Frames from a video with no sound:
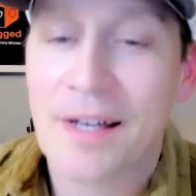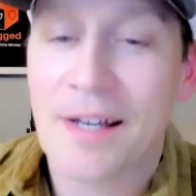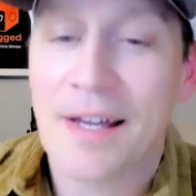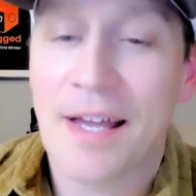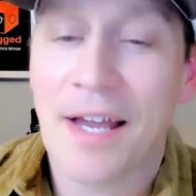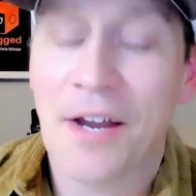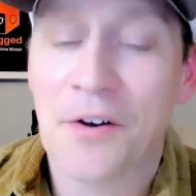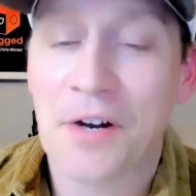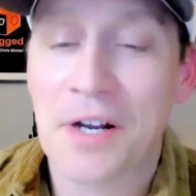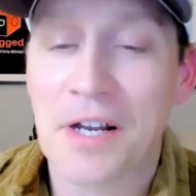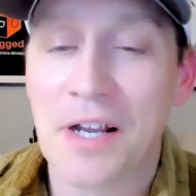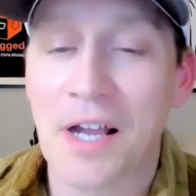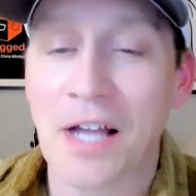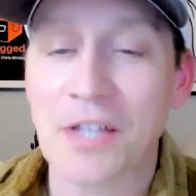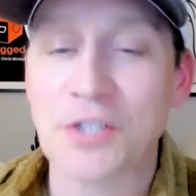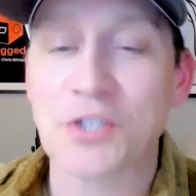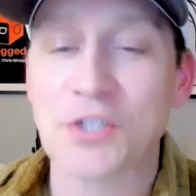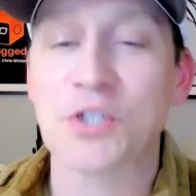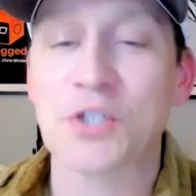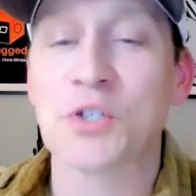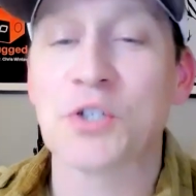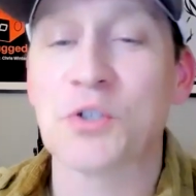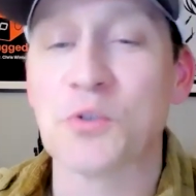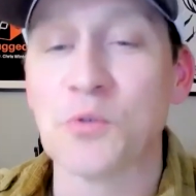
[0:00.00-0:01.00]
Eric got
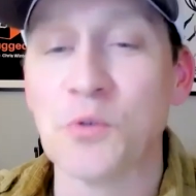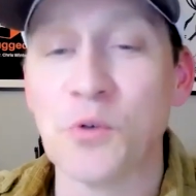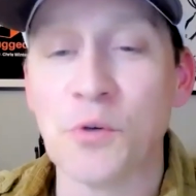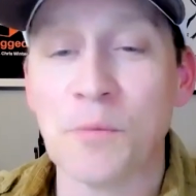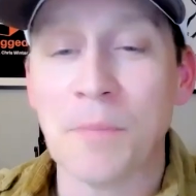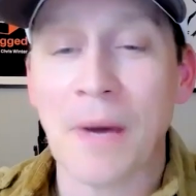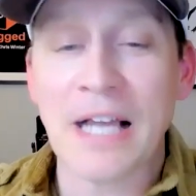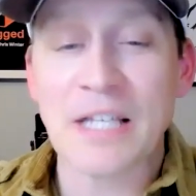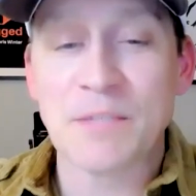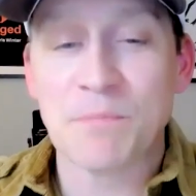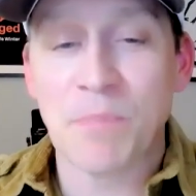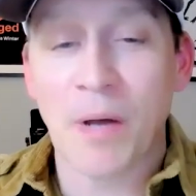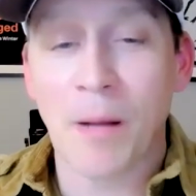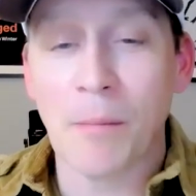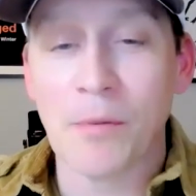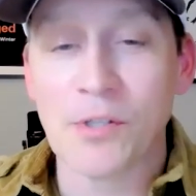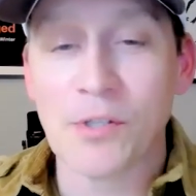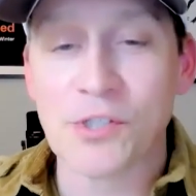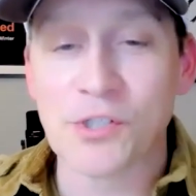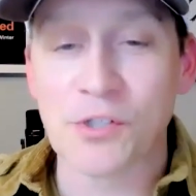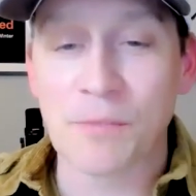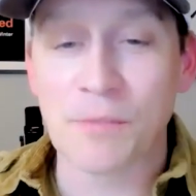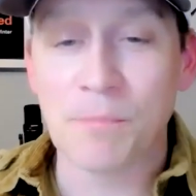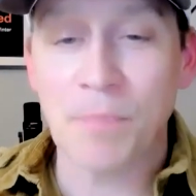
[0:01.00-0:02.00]
screwed by his publisher.